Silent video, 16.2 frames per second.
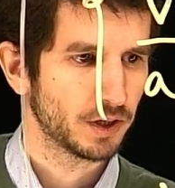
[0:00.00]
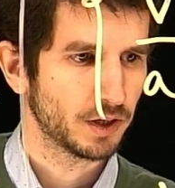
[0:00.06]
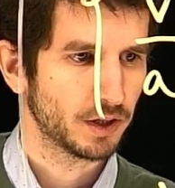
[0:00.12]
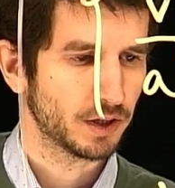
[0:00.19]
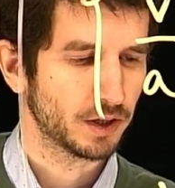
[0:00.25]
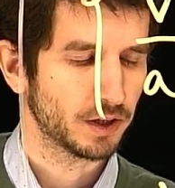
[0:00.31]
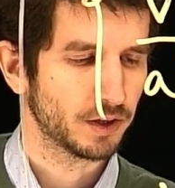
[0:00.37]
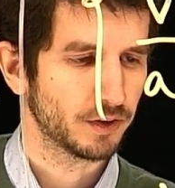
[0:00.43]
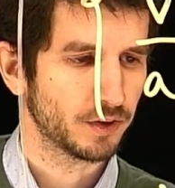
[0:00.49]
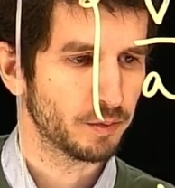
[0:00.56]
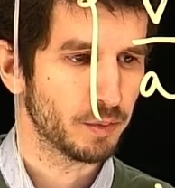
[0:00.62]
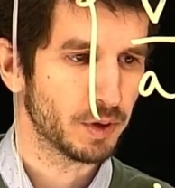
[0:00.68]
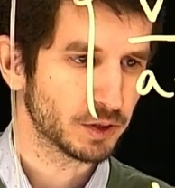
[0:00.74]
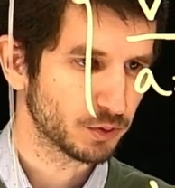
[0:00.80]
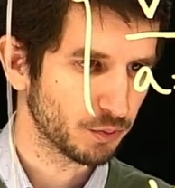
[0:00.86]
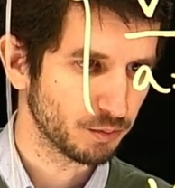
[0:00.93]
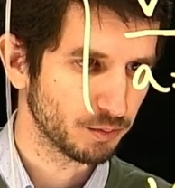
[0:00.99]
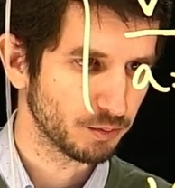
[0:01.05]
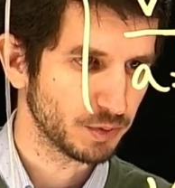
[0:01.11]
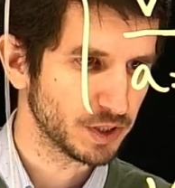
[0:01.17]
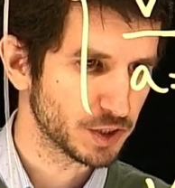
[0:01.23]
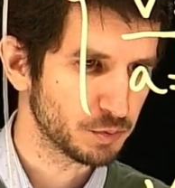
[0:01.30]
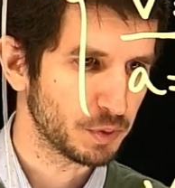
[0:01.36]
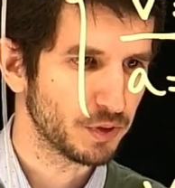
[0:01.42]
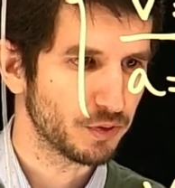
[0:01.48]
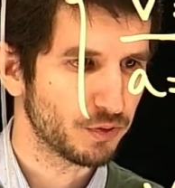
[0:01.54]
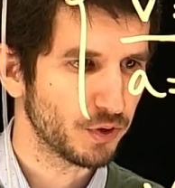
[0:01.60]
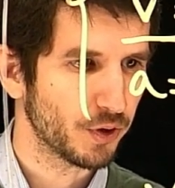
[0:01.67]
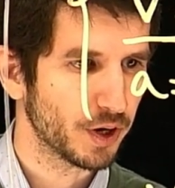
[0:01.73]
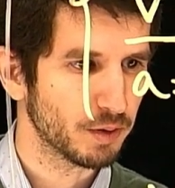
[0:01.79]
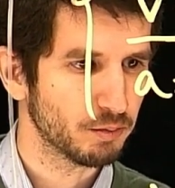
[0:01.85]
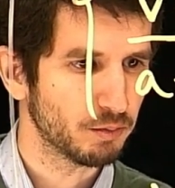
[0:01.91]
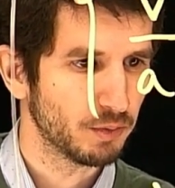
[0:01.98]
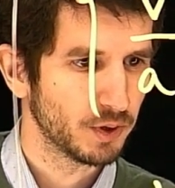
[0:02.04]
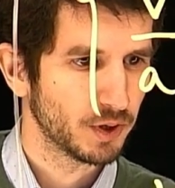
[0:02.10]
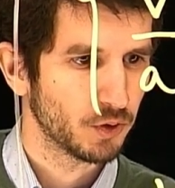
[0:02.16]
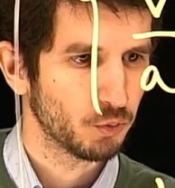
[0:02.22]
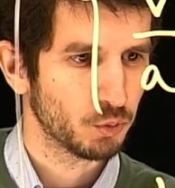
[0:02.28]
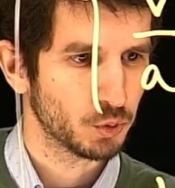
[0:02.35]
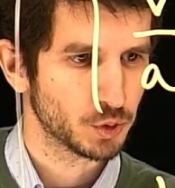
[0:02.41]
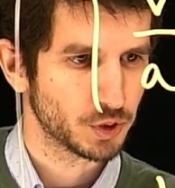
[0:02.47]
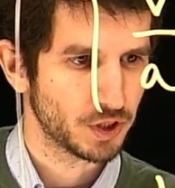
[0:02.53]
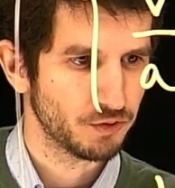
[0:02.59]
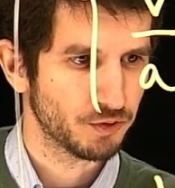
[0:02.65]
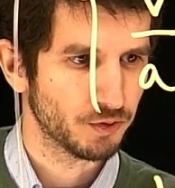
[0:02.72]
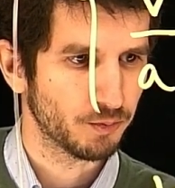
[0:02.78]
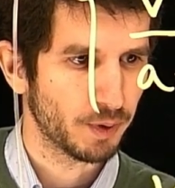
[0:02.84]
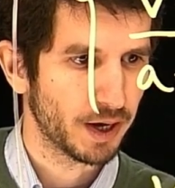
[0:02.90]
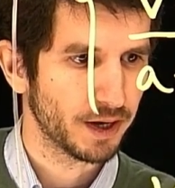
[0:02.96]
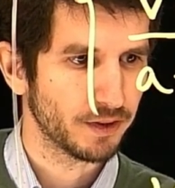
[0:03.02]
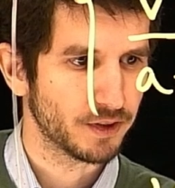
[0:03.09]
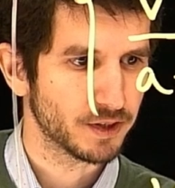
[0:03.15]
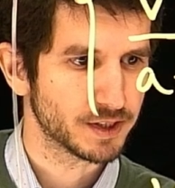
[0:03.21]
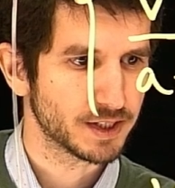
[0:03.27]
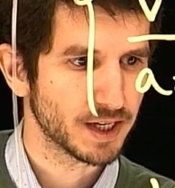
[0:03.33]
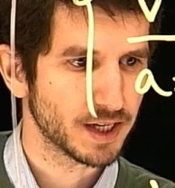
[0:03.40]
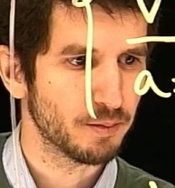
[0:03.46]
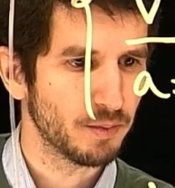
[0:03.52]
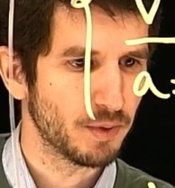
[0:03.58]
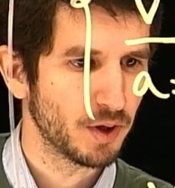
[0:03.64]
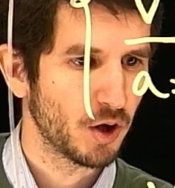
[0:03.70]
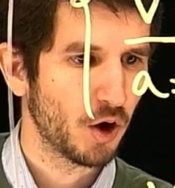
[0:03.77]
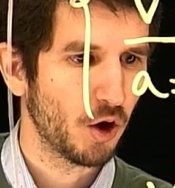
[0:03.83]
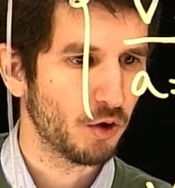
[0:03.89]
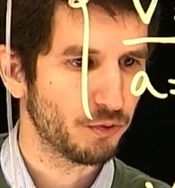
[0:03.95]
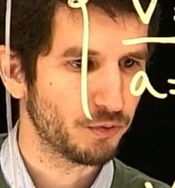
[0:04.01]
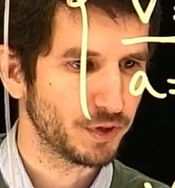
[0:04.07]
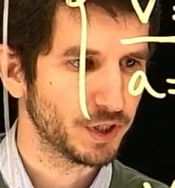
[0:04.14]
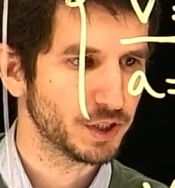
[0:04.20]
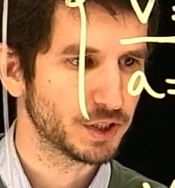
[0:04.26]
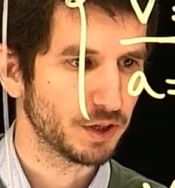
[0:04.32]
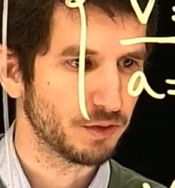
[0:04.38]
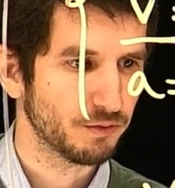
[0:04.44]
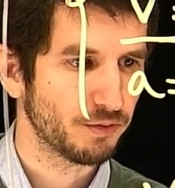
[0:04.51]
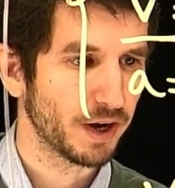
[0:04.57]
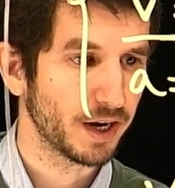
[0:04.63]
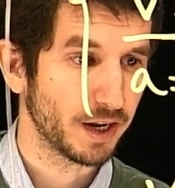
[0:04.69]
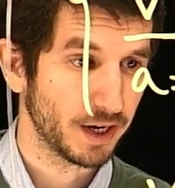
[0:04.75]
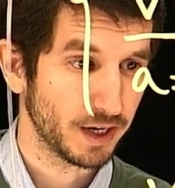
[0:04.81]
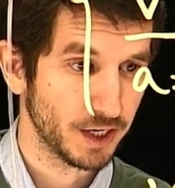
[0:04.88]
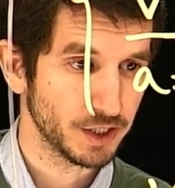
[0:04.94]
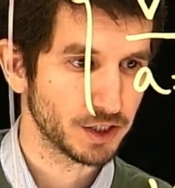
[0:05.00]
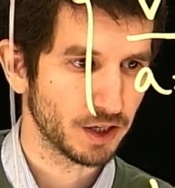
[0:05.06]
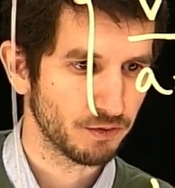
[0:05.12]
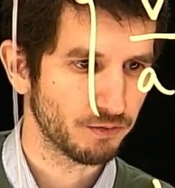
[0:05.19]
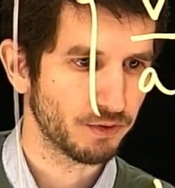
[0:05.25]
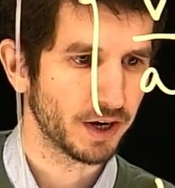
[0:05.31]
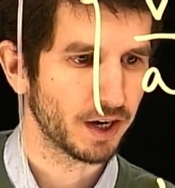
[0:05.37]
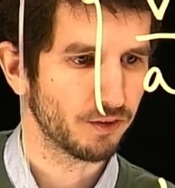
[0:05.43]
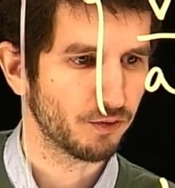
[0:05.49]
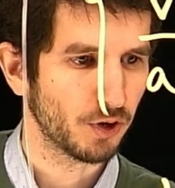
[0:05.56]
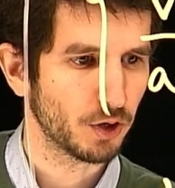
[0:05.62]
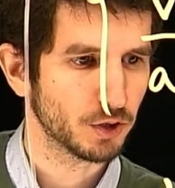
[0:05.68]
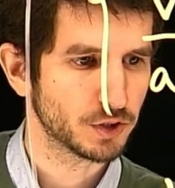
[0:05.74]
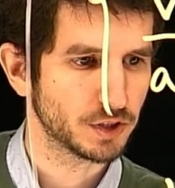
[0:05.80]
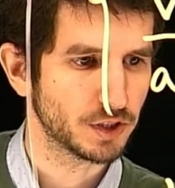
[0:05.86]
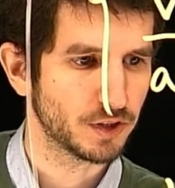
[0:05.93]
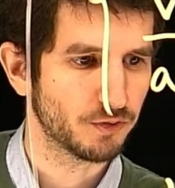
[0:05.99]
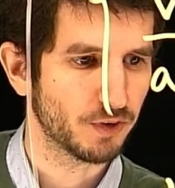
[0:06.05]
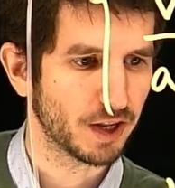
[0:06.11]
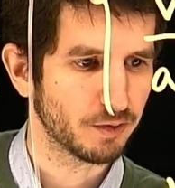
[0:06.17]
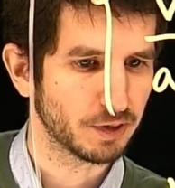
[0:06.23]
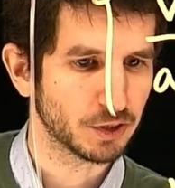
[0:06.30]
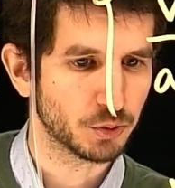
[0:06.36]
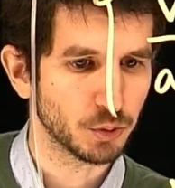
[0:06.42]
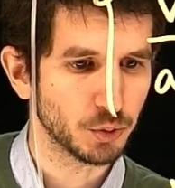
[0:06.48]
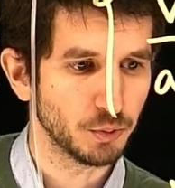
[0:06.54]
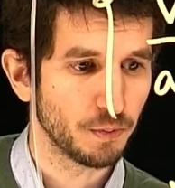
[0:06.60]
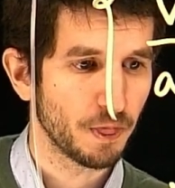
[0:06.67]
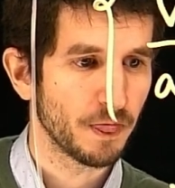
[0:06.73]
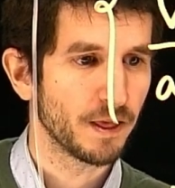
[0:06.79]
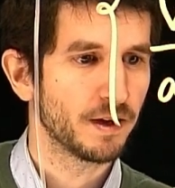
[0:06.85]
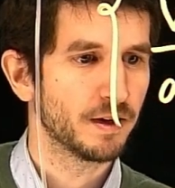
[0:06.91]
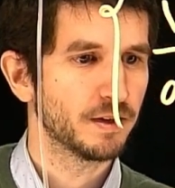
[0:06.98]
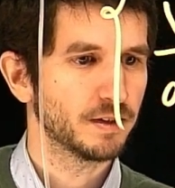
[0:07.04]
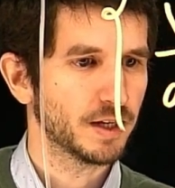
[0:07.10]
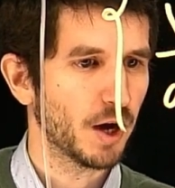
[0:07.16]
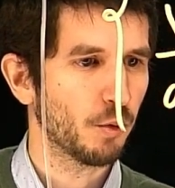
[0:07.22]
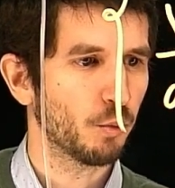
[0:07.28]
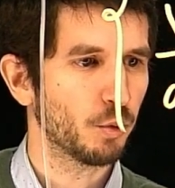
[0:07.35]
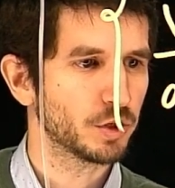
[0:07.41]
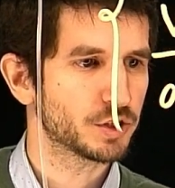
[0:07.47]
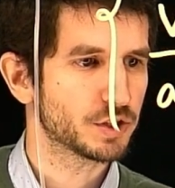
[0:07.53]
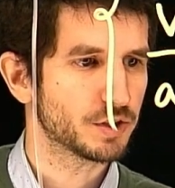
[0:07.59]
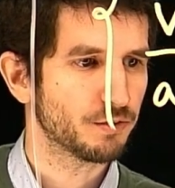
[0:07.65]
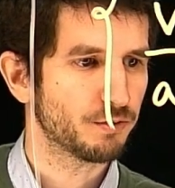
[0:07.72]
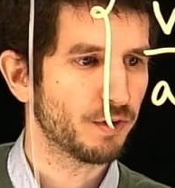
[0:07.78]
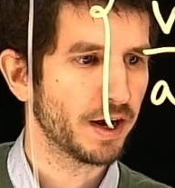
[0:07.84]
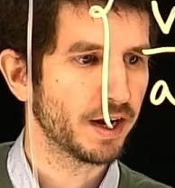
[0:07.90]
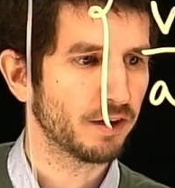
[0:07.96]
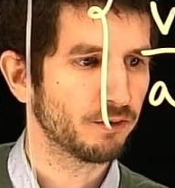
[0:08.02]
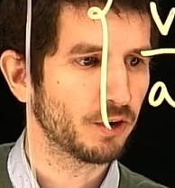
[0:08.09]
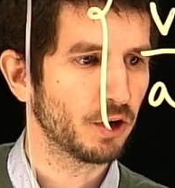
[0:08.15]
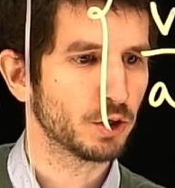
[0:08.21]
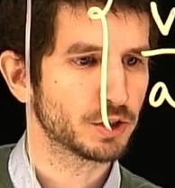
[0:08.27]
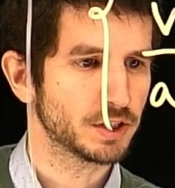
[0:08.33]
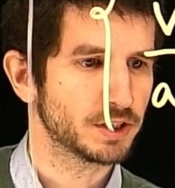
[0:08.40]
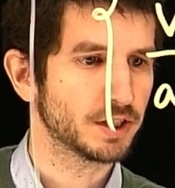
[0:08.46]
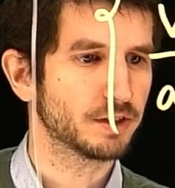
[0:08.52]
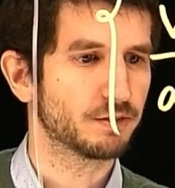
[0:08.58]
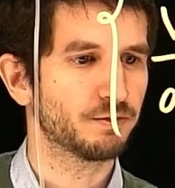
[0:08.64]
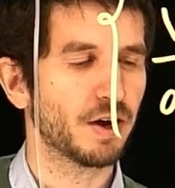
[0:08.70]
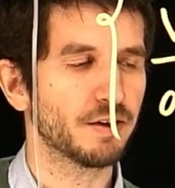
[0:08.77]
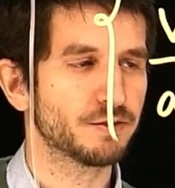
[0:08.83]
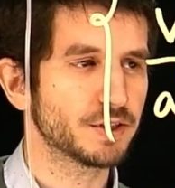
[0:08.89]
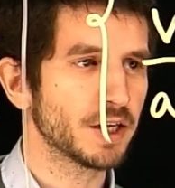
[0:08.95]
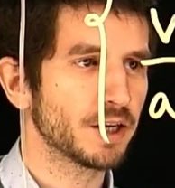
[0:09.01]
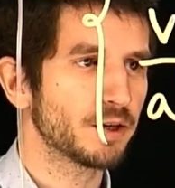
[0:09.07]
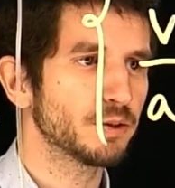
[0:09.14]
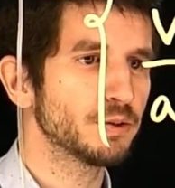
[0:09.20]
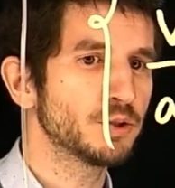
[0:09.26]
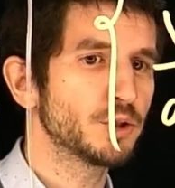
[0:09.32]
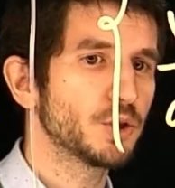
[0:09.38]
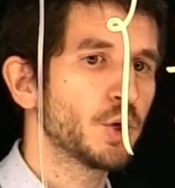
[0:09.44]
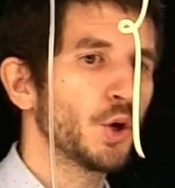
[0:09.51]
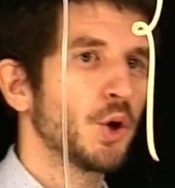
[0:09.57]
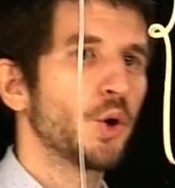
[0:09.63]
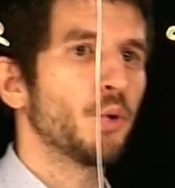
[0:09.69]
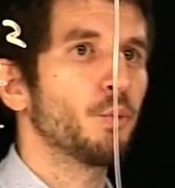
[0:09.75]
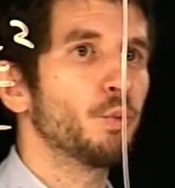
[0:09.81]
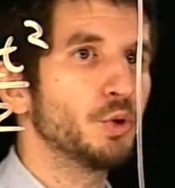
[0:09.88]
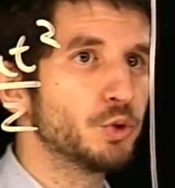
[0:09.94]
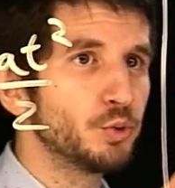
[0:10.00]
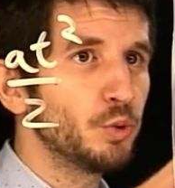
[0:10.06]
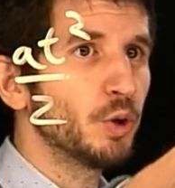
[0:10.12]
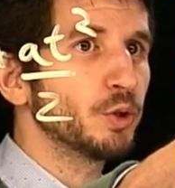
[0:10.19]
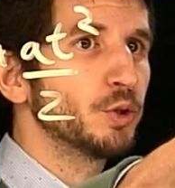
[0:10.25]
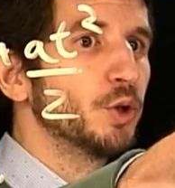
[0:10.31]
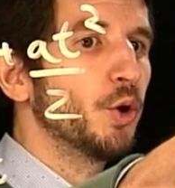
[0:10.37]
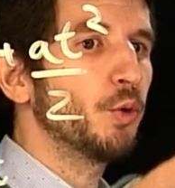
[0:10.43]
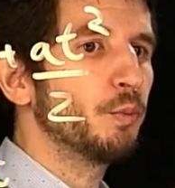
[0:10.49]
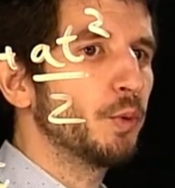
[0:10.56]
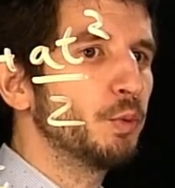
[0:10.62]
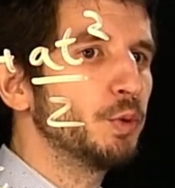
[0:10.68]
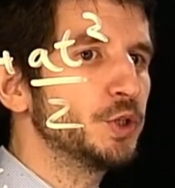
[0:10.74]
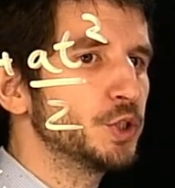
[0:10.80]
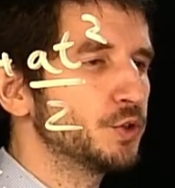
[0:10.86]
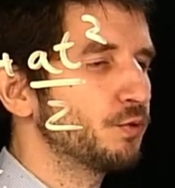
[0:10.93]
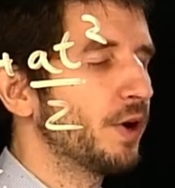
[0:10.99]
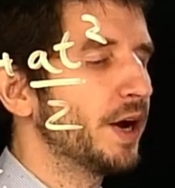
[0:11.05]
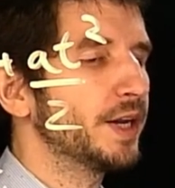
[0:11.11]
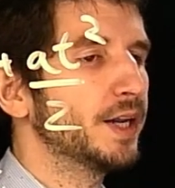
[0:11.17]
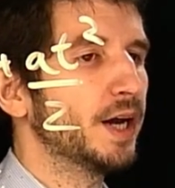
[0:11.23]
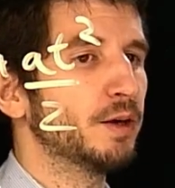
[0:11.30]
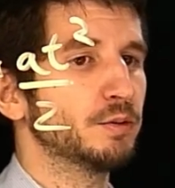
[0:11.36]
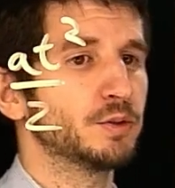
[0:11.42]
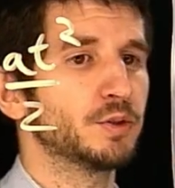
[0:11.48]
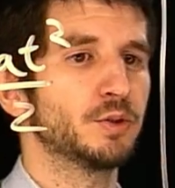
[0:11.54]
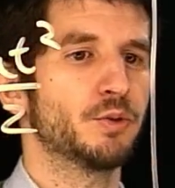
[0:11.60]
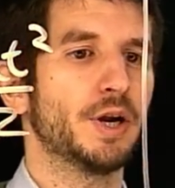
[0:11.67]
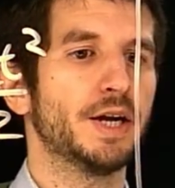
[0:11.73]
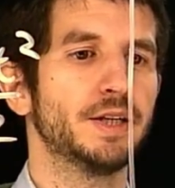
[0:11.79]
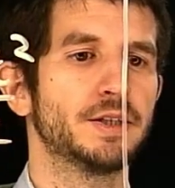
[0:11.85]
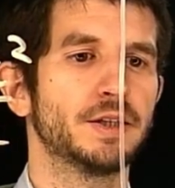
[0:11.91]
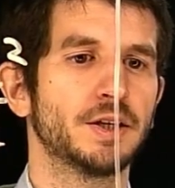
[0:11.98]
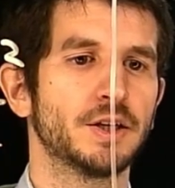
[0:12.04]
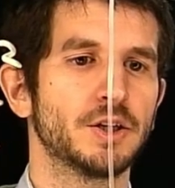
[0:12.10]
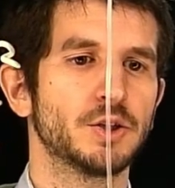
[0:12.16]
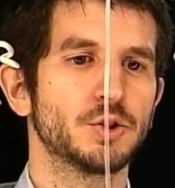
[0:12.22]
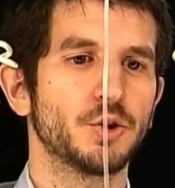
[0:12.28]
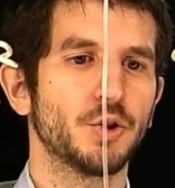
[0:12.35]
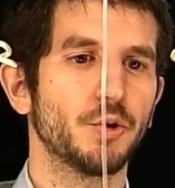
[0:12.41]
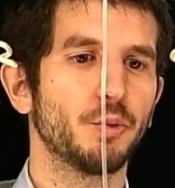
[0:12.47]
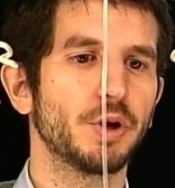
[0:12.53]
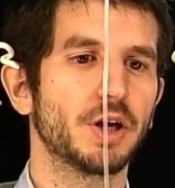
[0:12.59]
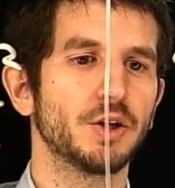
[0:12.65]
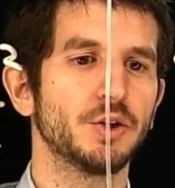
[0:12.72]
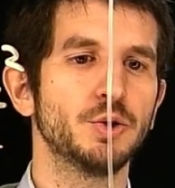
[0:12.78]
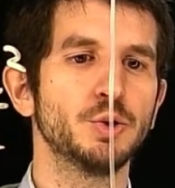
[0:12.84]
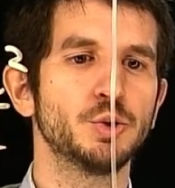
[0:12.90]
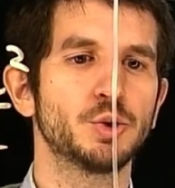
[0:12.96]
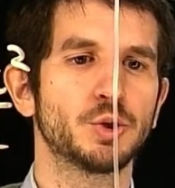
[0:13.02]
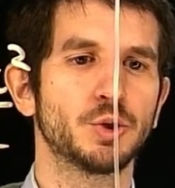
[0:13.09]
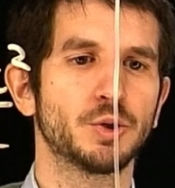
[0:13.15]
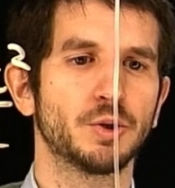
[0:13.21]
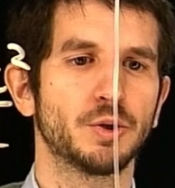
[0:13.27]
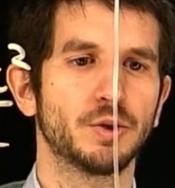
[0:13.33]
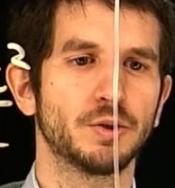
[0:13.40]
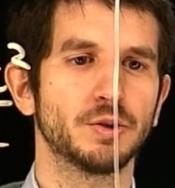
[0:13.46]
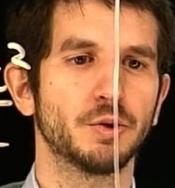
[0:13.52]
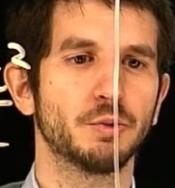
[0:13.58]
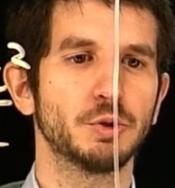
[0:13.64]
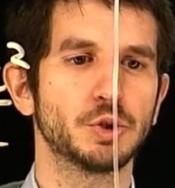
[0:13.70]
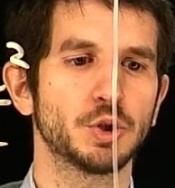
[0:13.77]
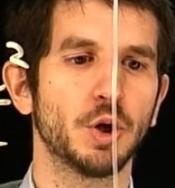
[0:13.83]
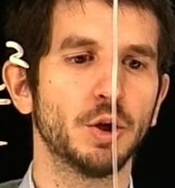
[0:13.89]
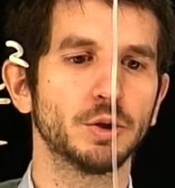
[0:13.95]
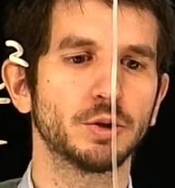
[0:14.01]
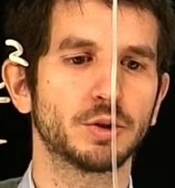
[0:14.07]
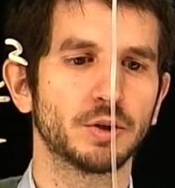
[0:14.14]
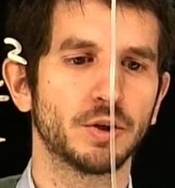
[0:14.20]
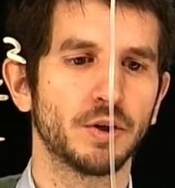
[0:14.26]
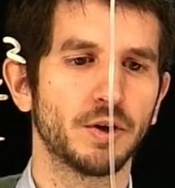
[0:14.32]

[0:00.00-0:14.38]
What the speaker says: the Merton mean speed theorem was given by the sum of initial and final velocity divided by 2. Now, what's the final velocity at 5 seconds? We do not know, but we just find out, right? So then we can use the result